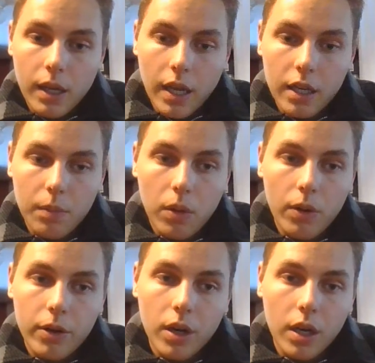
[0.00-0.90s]
an
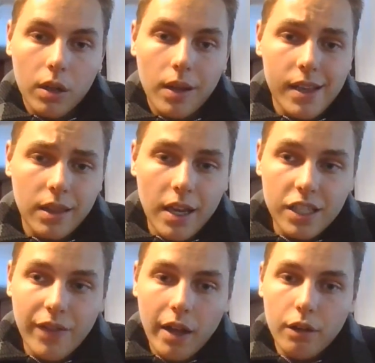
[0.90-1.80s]
employer and less
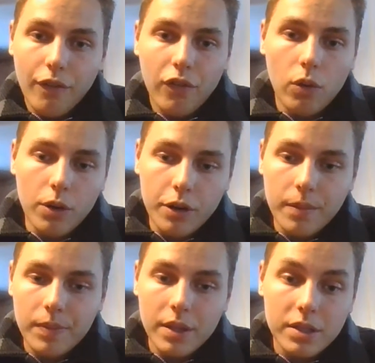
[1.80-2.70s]
value for
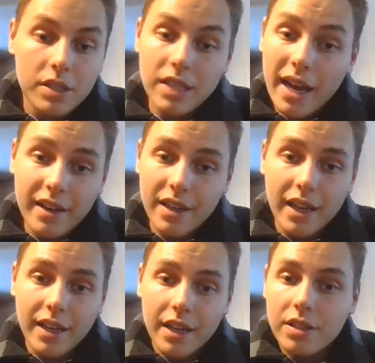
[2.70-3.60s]
society, I
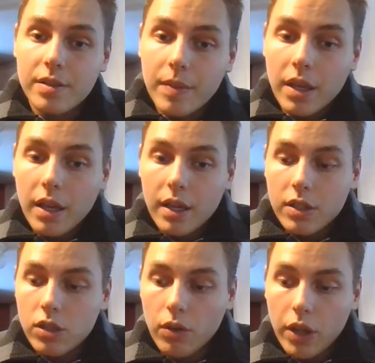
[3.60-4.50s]
guess.
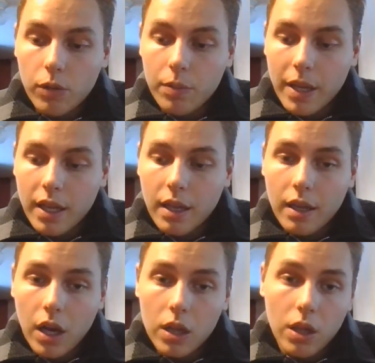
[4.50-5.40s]
So they'll be
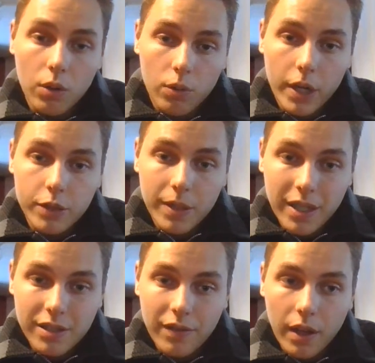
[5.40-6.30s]
making a lower wage
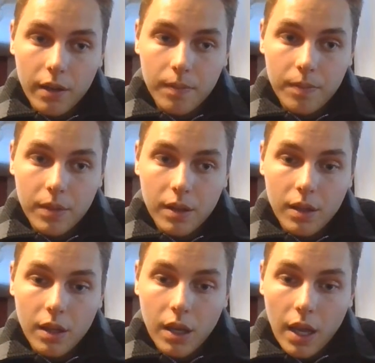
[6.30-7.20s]
because of that.
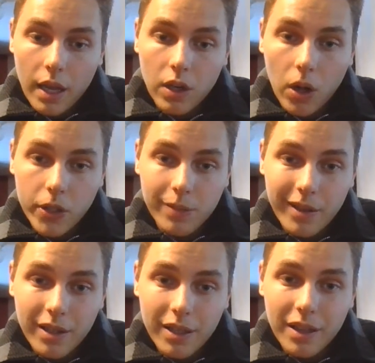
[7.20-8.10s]
And
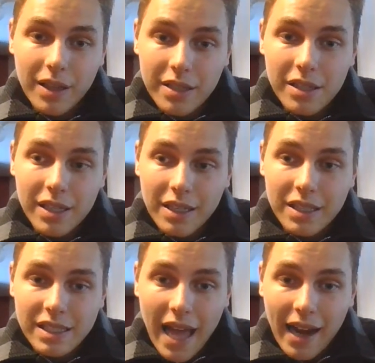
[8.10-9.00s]
ultimately, this is
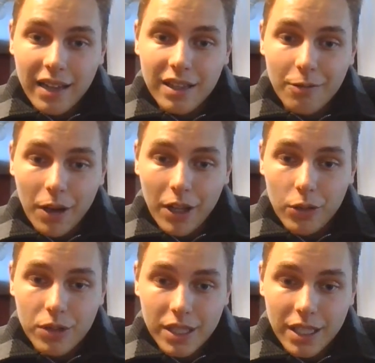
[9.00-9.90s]
exactly what you
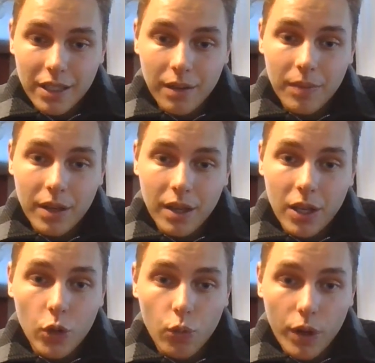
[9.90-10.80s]
see.
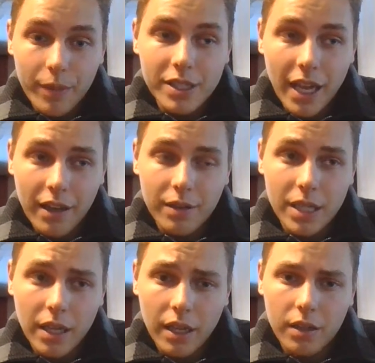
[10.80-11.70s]
Women tend to
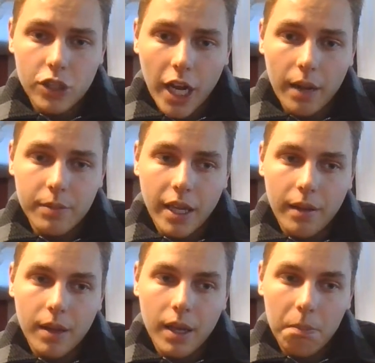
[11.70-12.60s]
take jobs
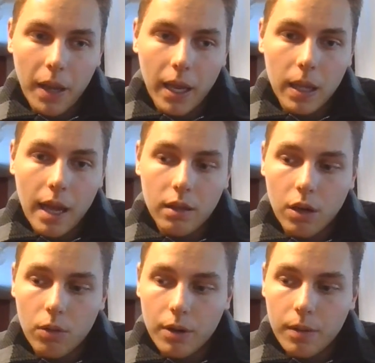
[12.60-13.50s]
that pay a lot
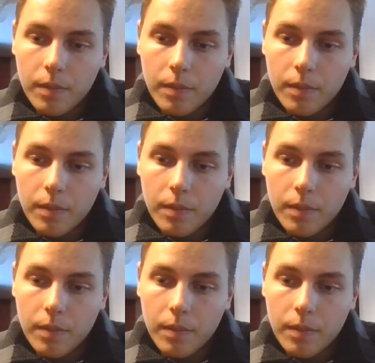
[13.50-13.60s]
lower,